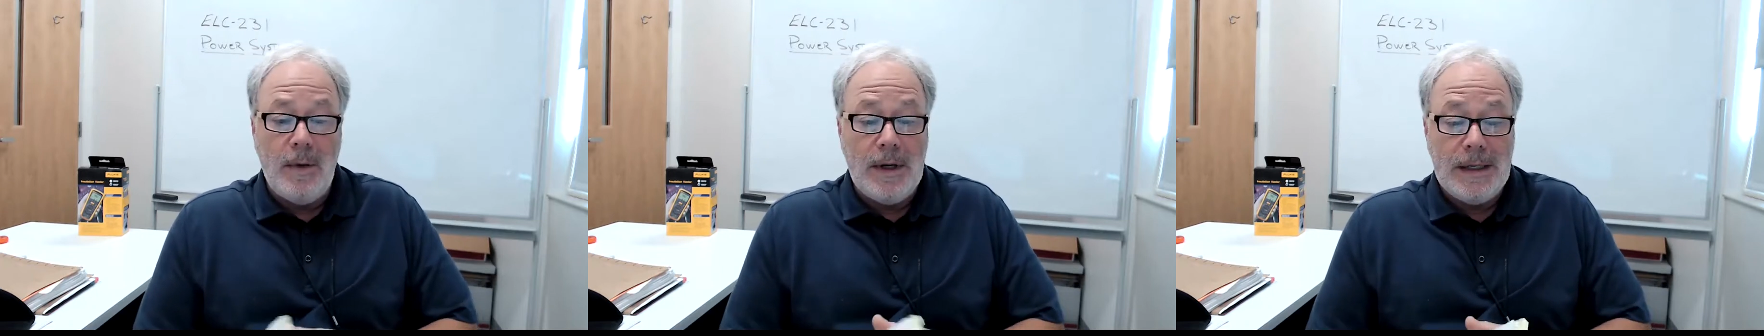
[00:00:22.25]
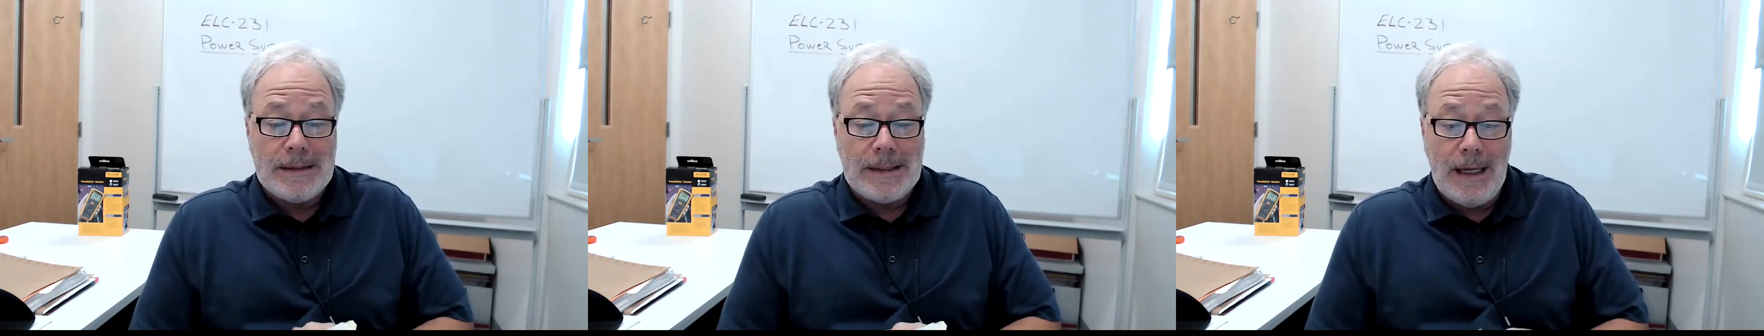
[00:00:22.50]
in
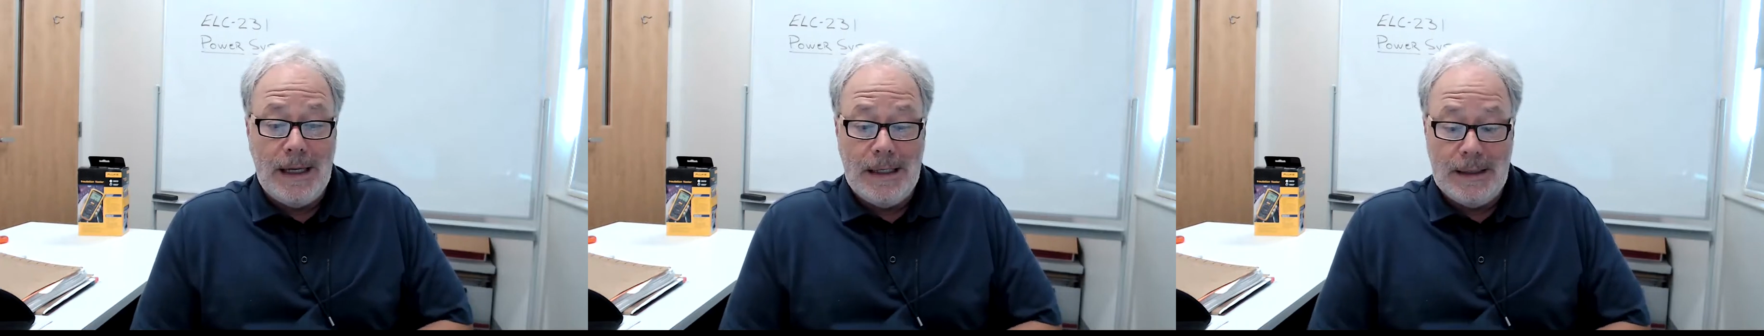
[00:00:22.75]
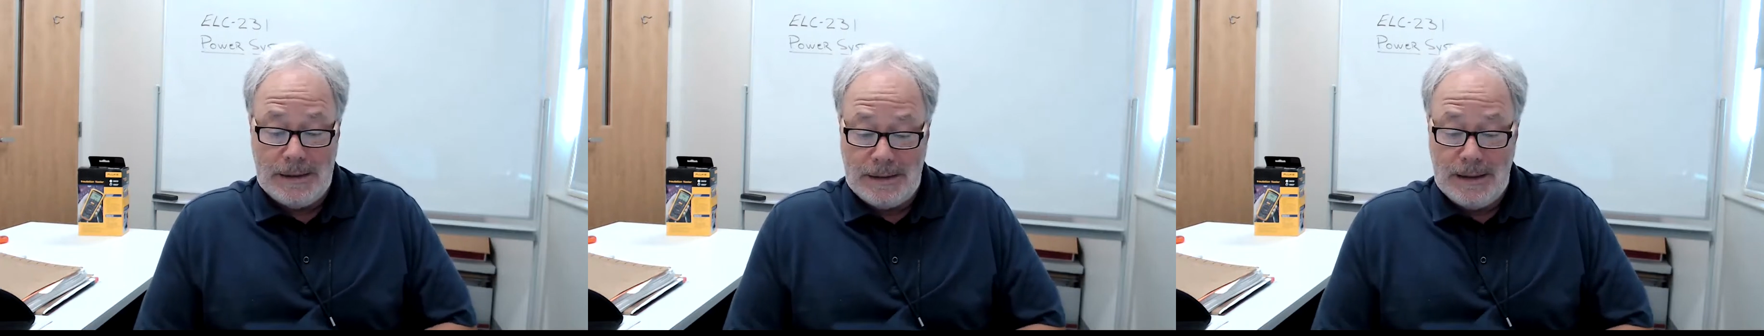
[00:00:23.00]
this
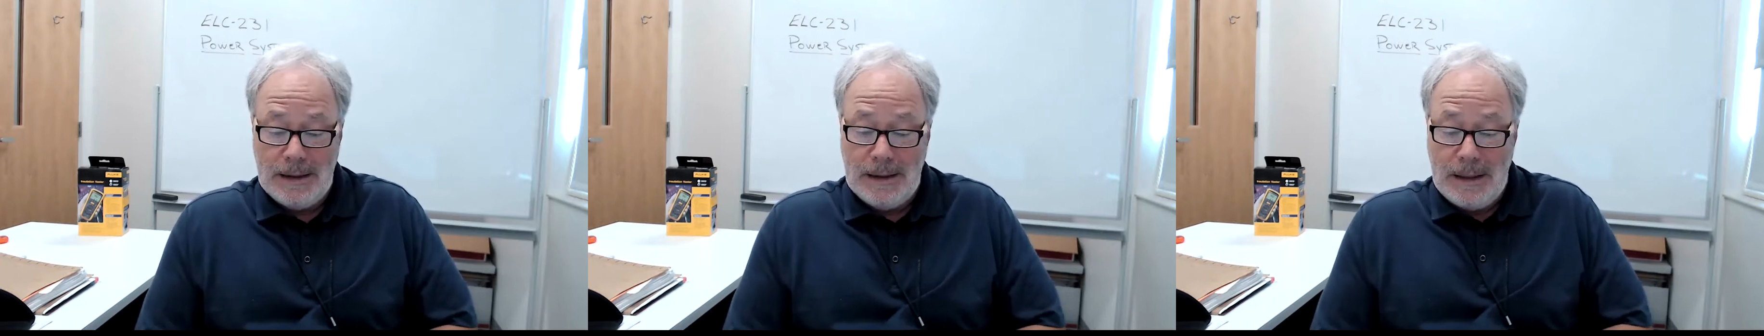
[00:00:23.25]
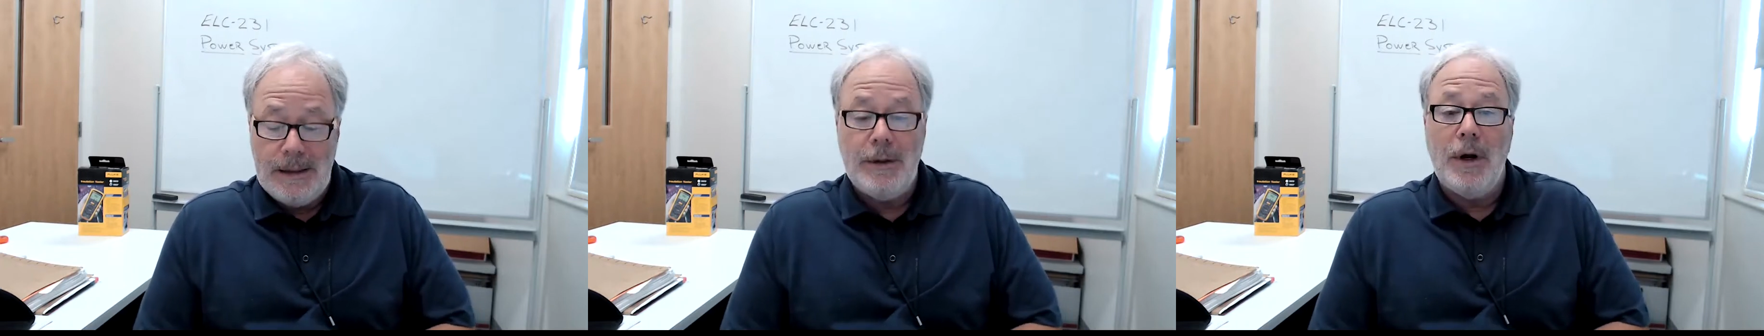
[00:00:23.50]
class
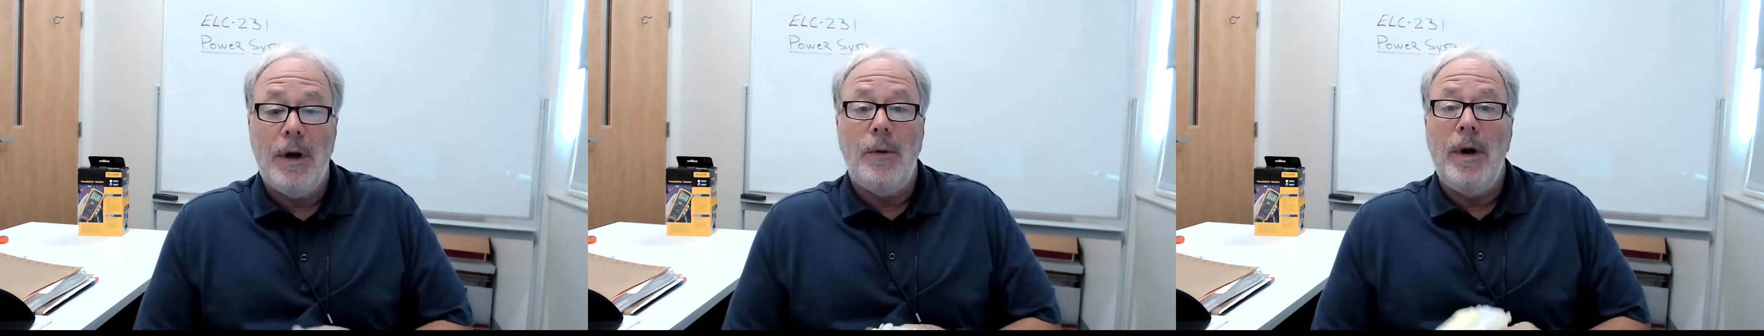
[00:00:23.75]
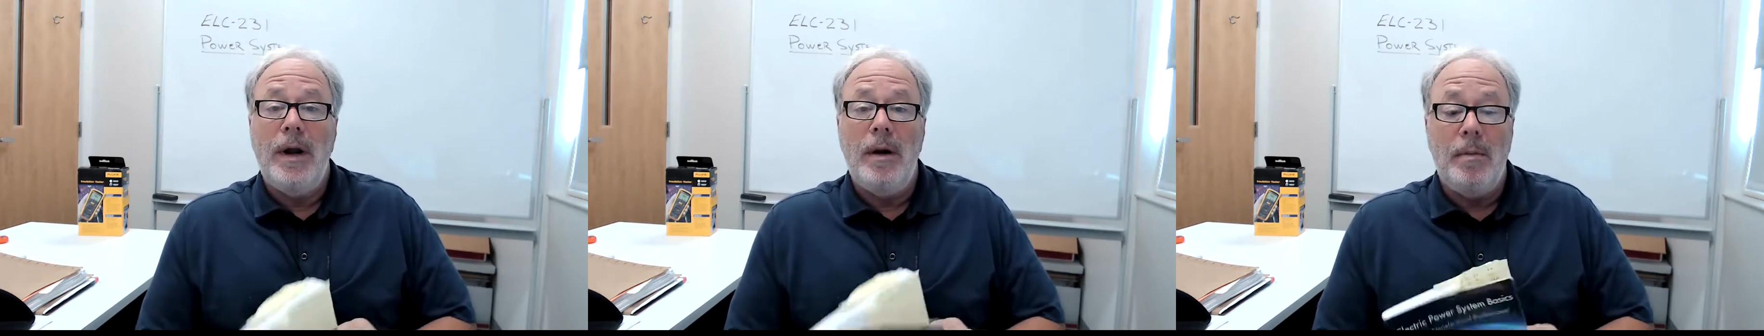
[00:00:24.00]
is you're going to
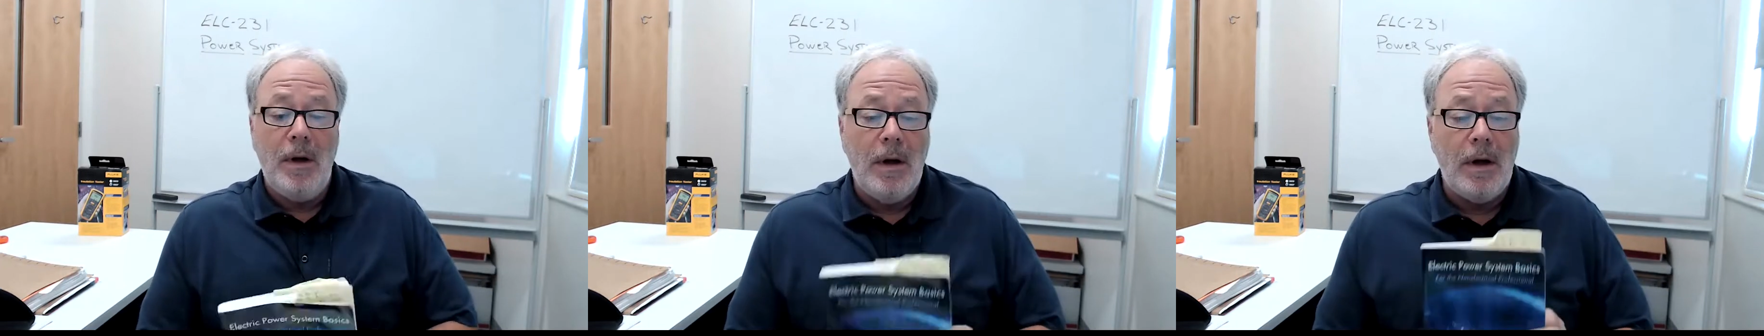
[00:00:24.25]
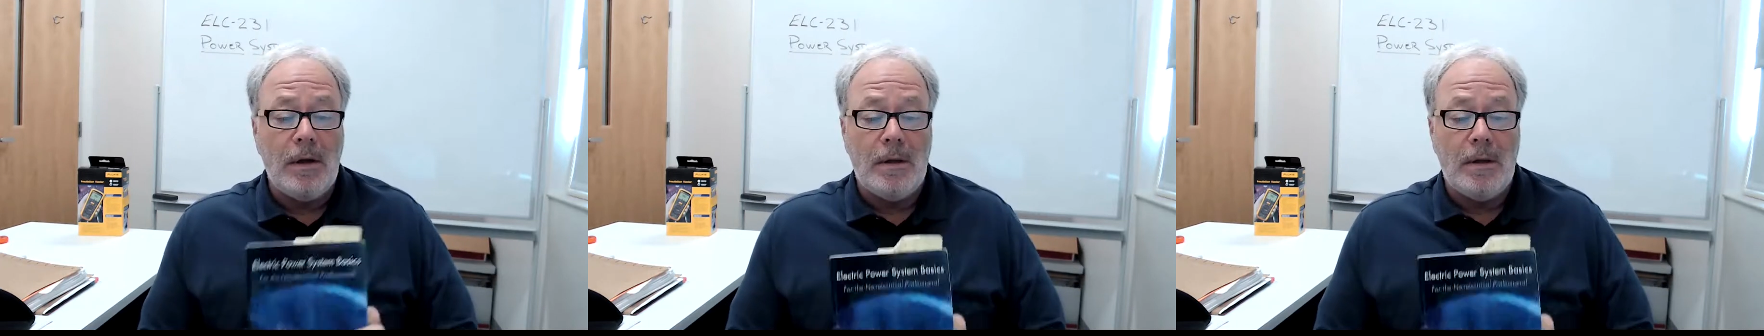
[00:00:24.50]
read a book.